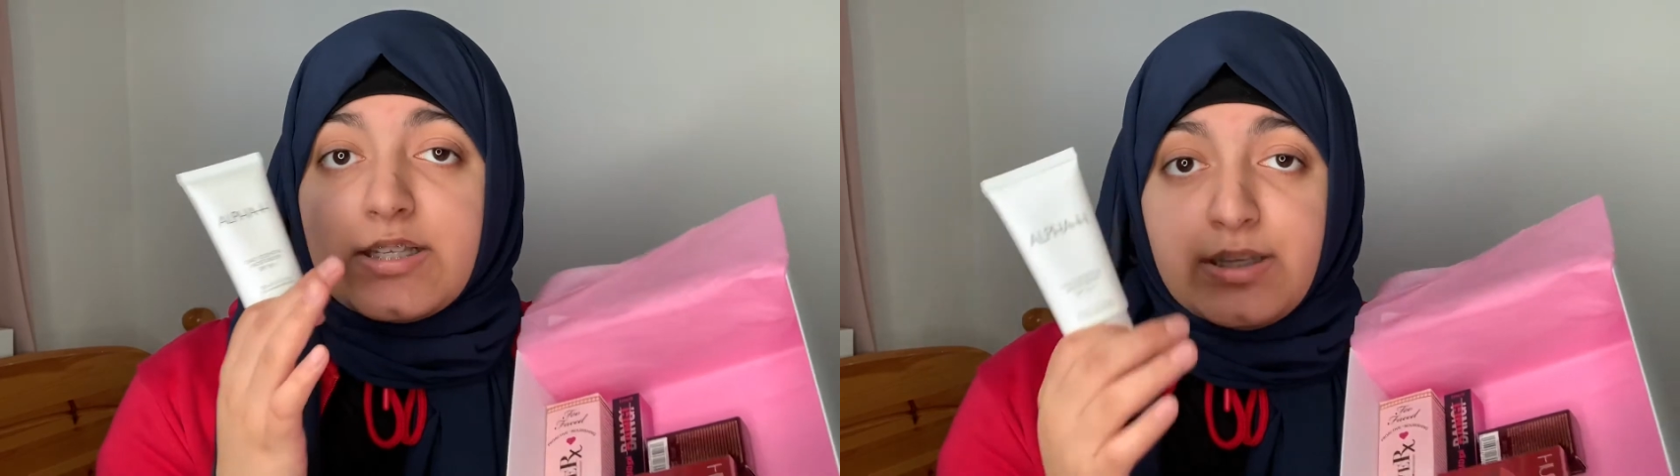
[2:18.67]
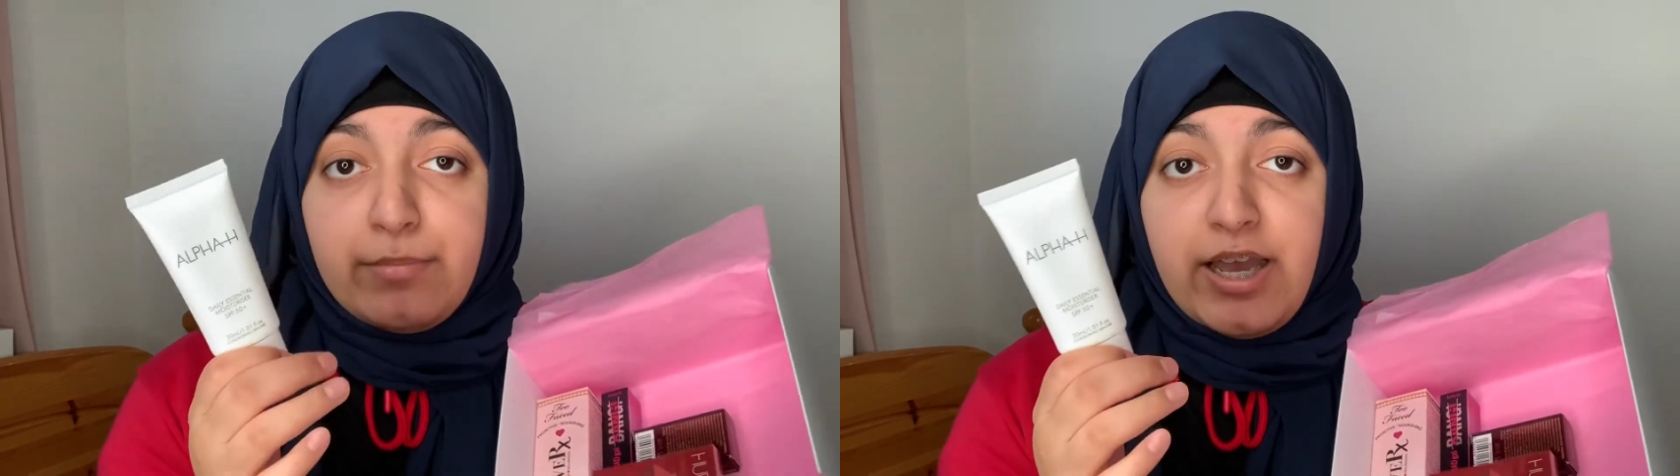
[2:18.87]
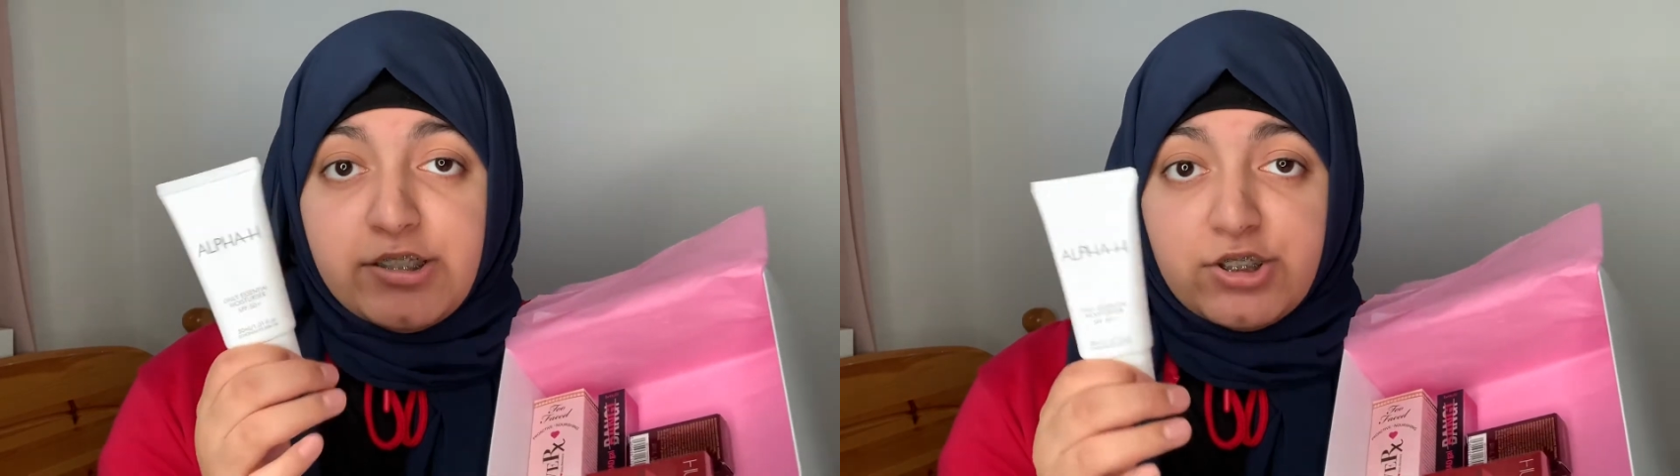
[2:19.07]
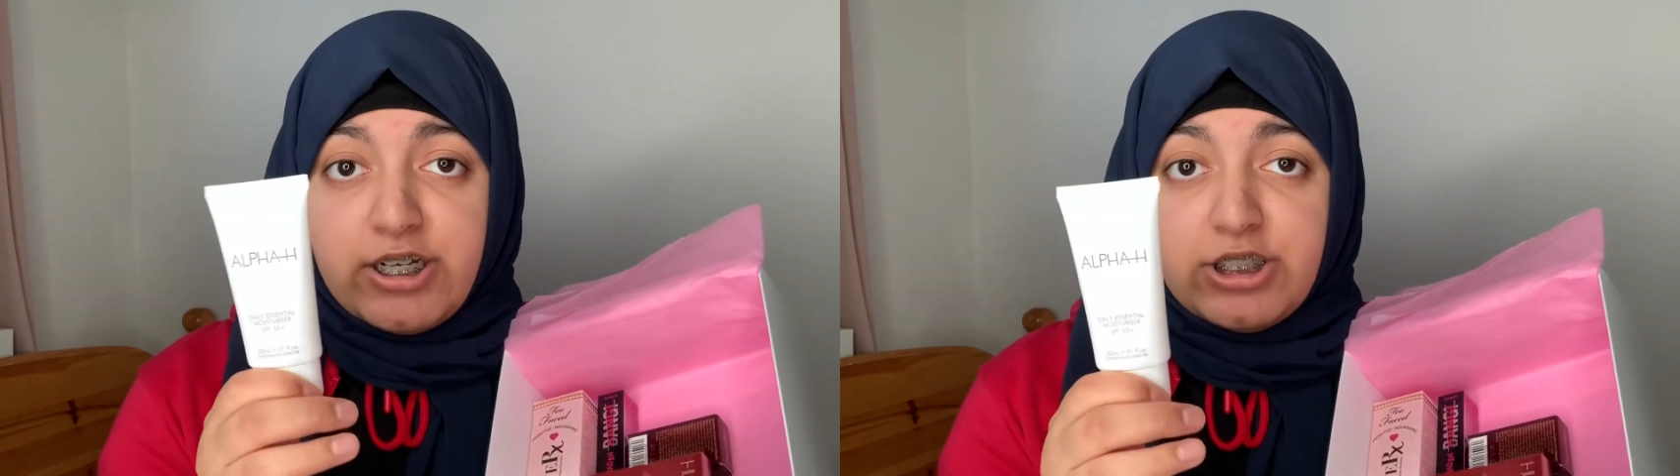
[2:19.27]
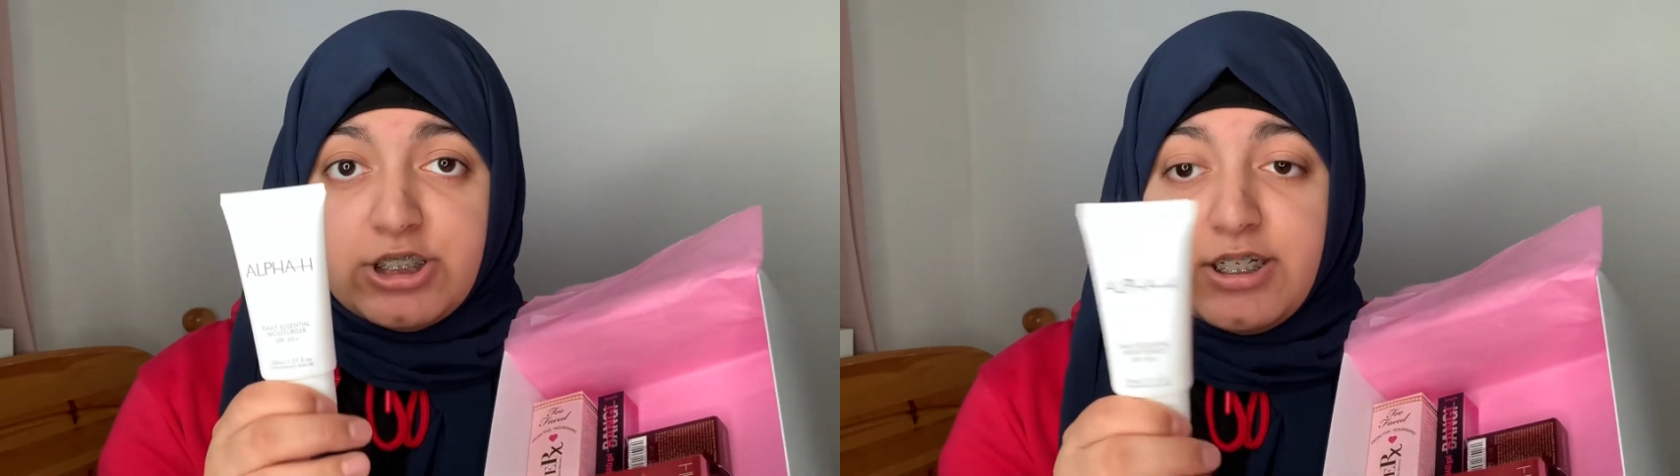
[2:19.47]
some
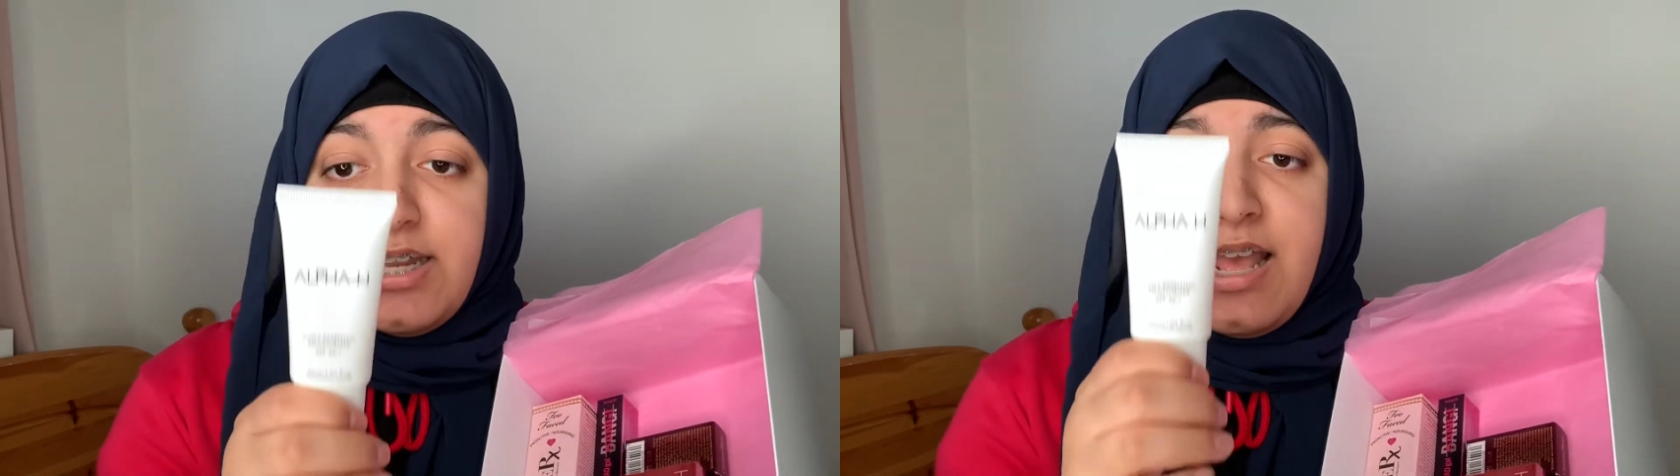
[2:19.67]
hydration,